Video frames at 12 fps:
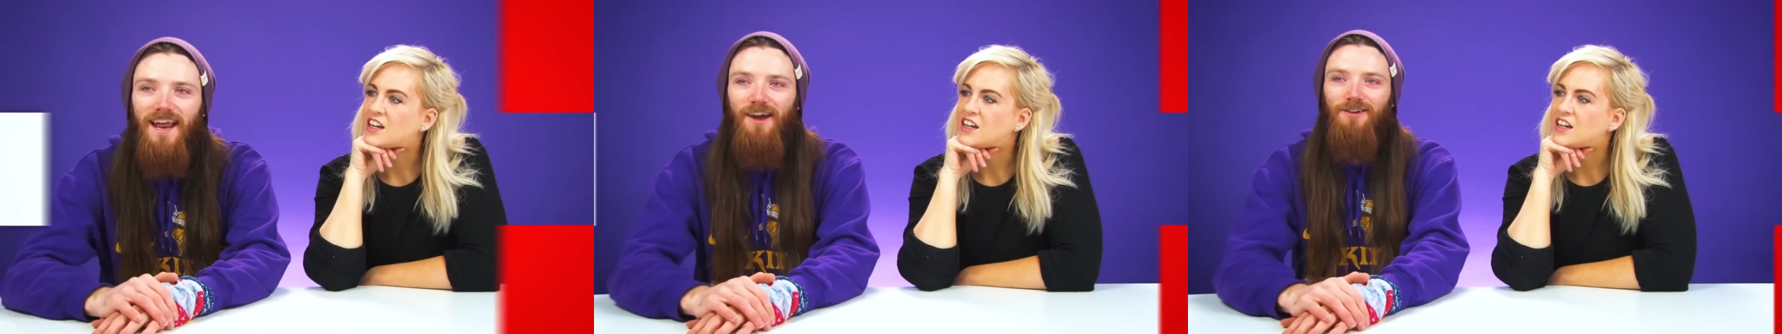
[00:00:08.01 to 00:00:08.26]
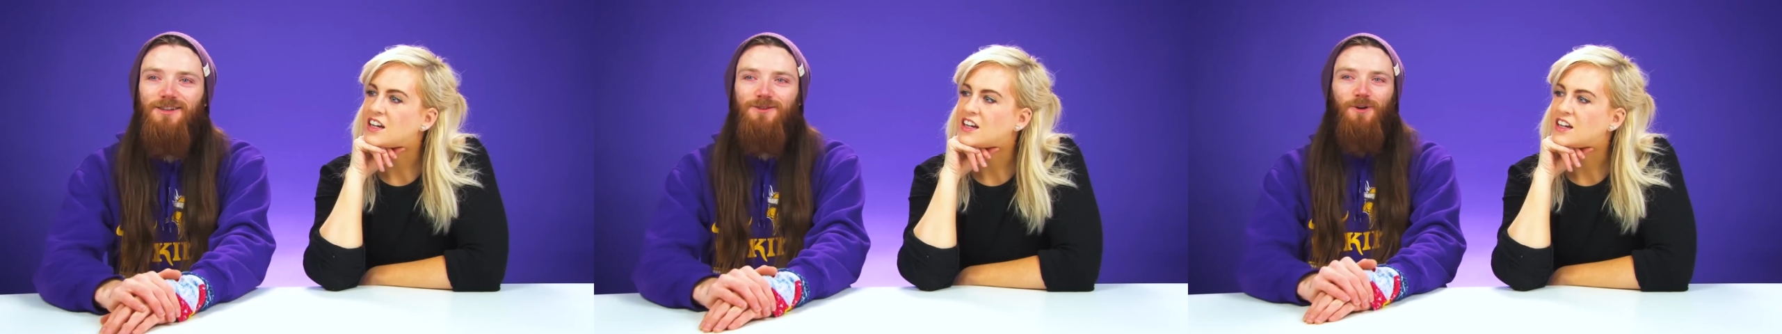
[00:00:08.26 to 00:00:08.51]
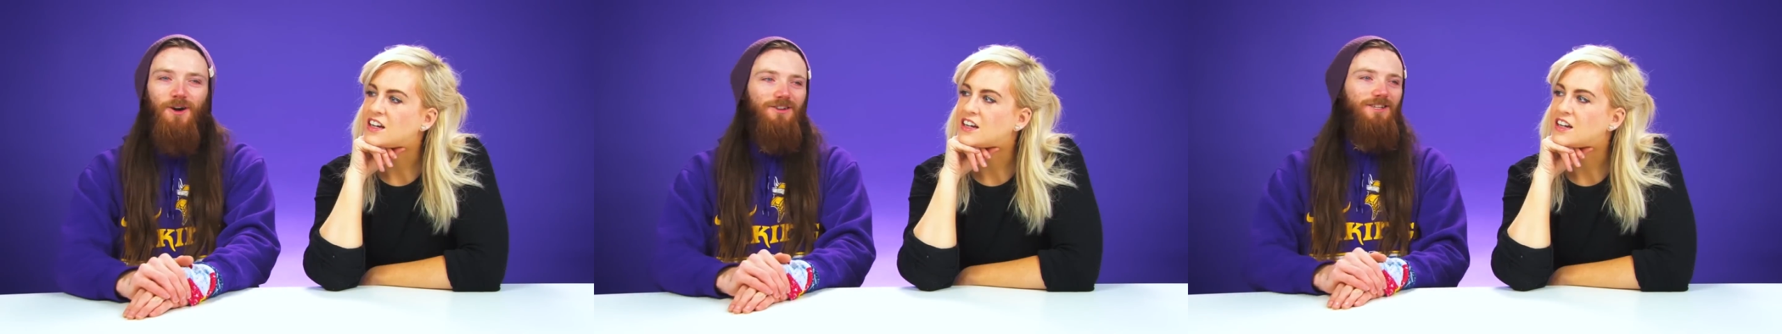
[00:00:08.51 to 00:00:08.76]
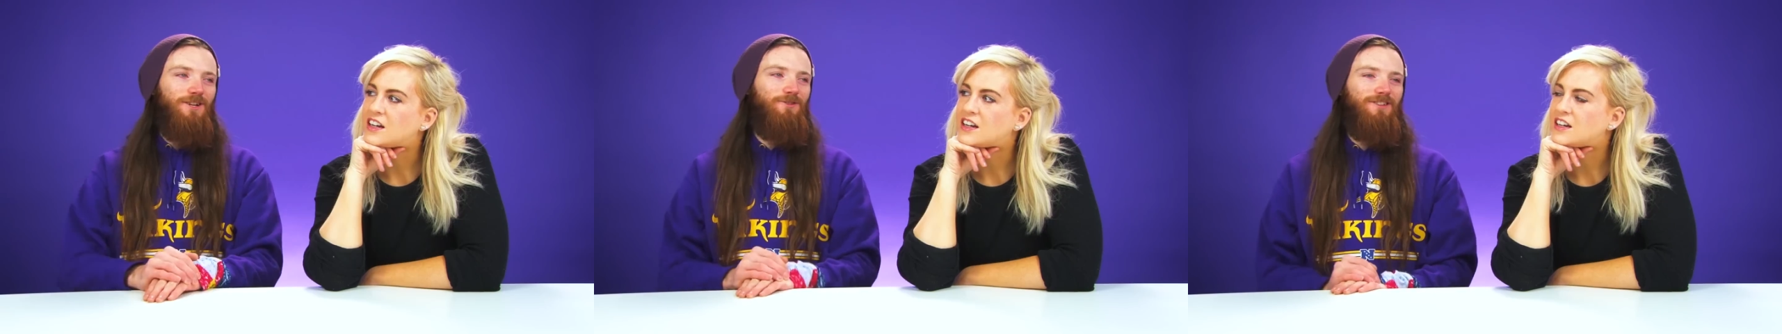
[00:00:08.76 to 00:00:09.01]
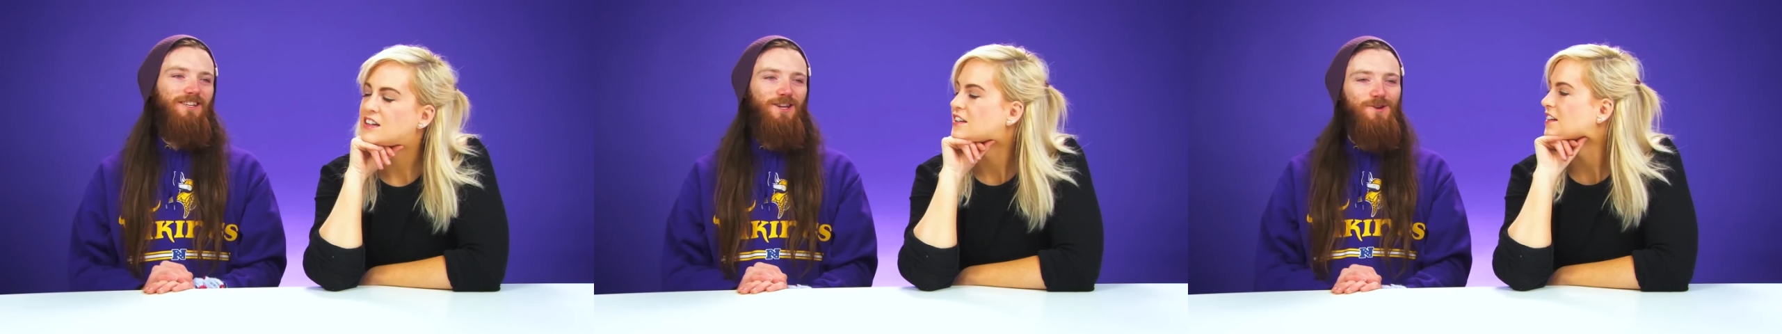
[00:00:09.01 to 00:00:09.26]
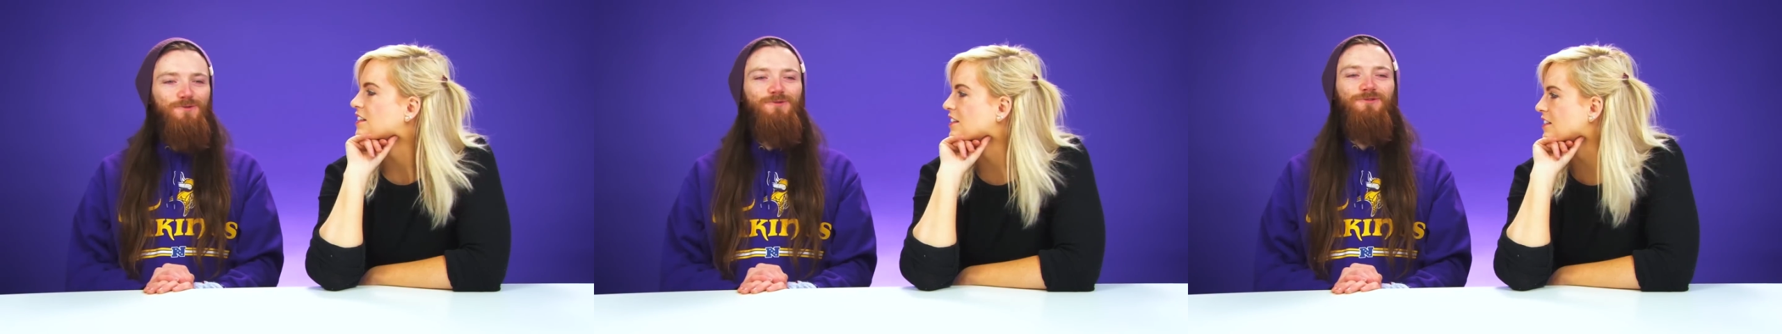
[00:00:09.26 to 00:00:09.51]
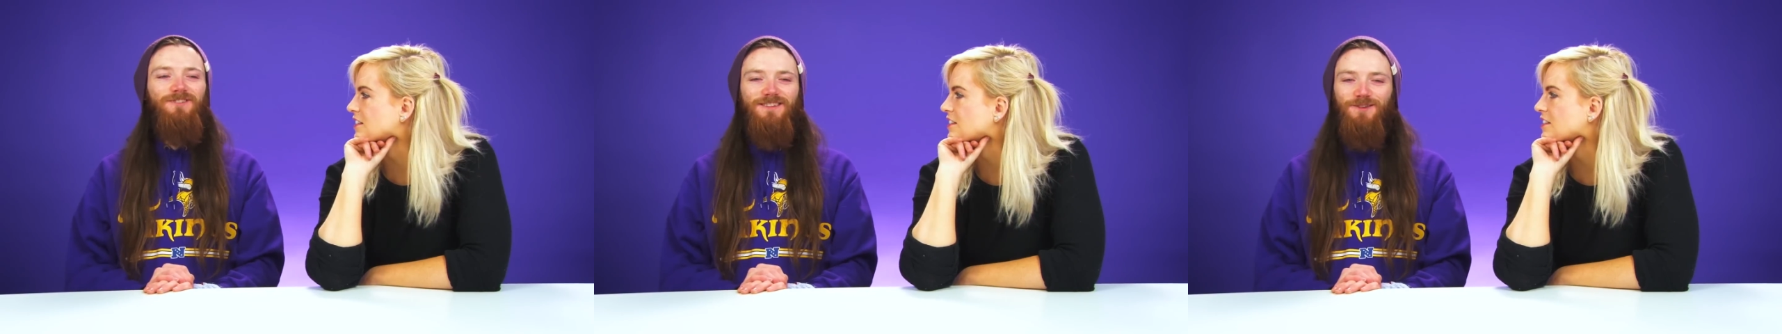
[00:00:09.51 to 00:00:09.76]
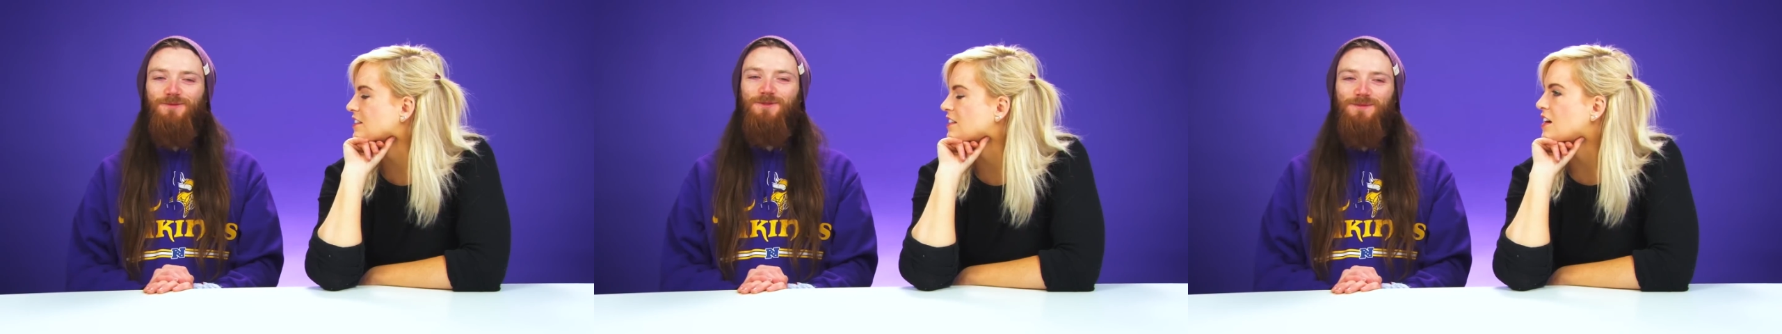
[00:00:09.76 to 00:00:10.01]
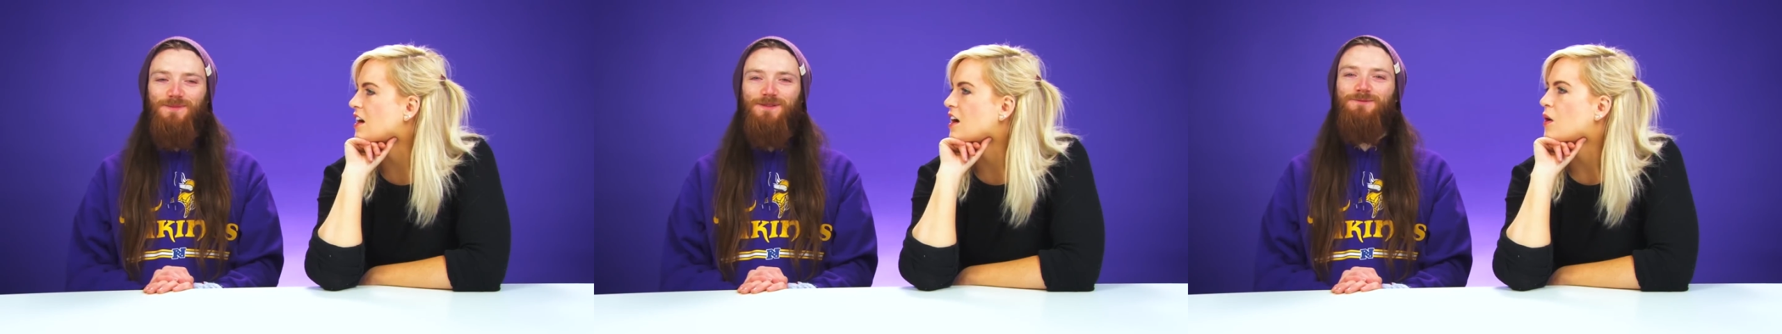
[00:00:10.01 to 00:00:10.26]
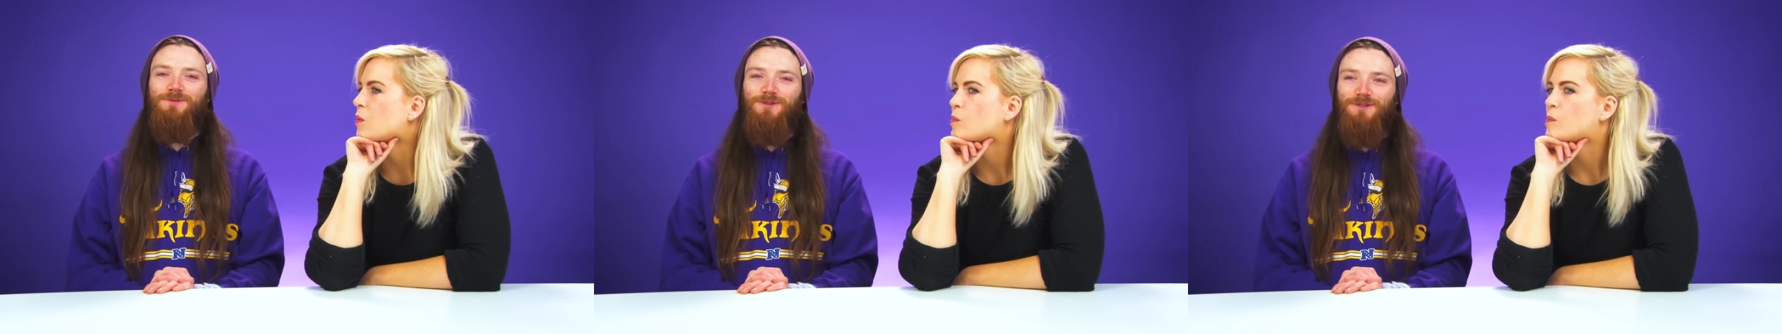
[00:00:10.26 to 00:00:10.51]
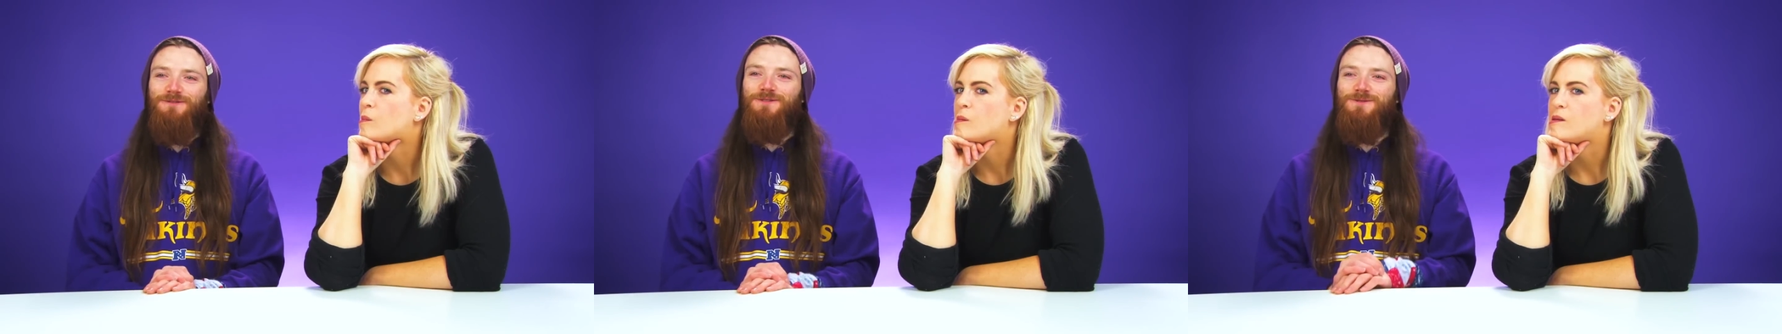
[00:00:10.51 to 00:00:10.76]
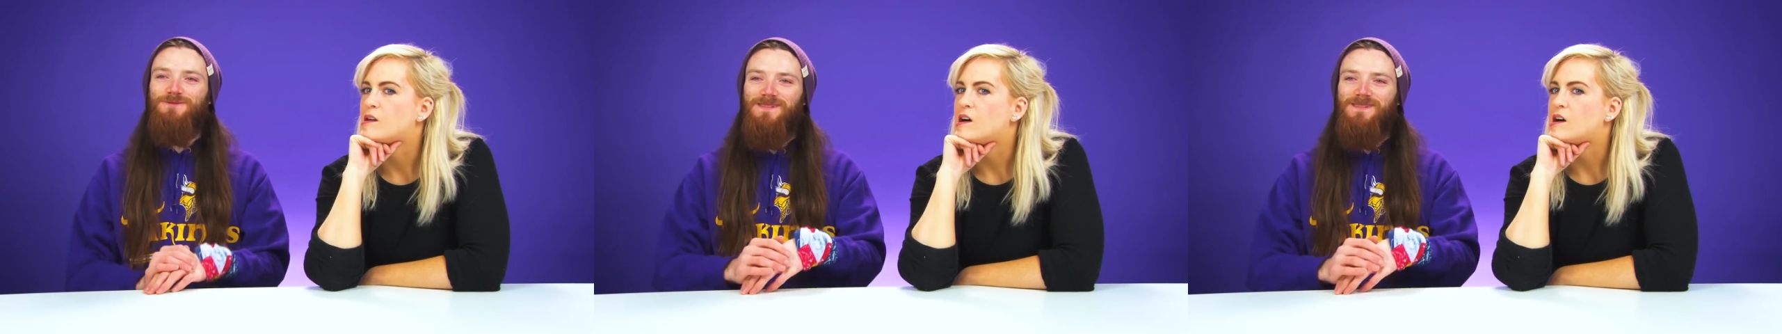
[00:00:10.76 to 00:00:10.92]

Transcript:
Speaker 1: Arnold Schwarzenegger is huge, so it must be some good food,